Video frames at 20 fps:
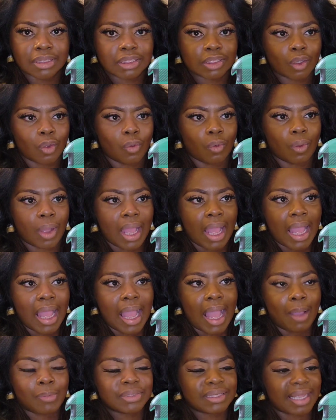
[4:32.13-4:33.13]
So
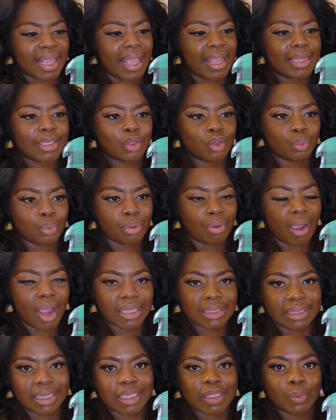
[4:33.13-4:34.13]
I was like, I can do
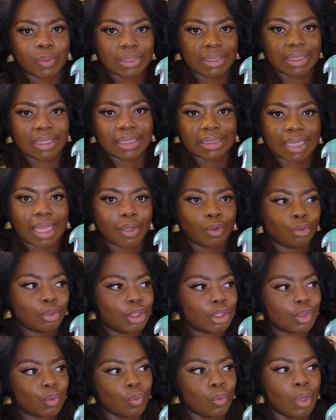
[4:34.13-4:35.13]
projects with these. I don't
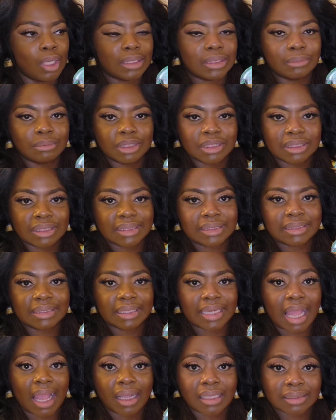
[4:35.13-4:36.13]
just want them to just
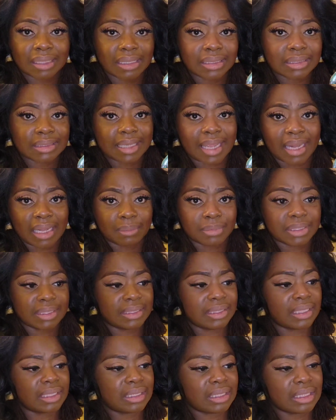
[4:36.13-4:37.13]
sit out because I just had them
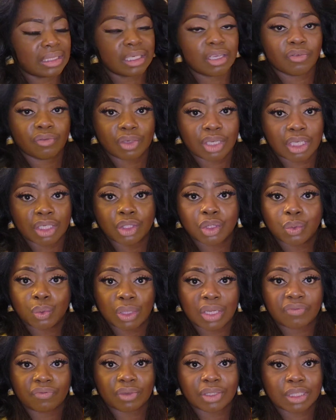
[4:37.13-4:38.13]
sitting in, in two
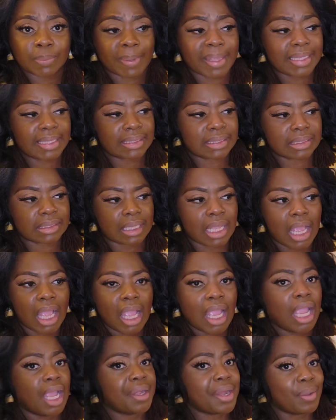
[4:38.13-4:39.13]
different spaces
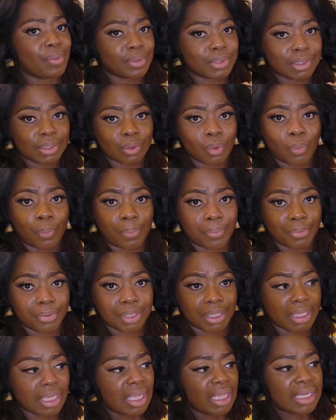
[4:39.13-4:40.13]
and it was so
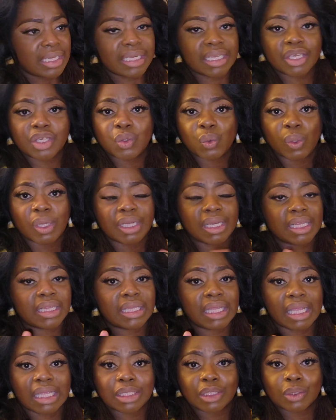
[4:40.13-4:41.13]
pretty. Didn't do
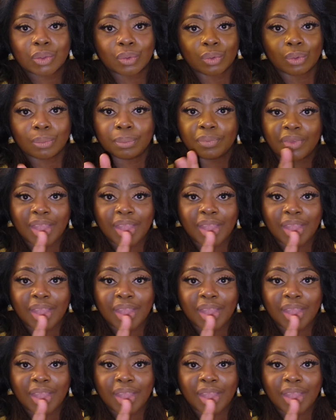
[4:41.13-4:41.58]
anything to them.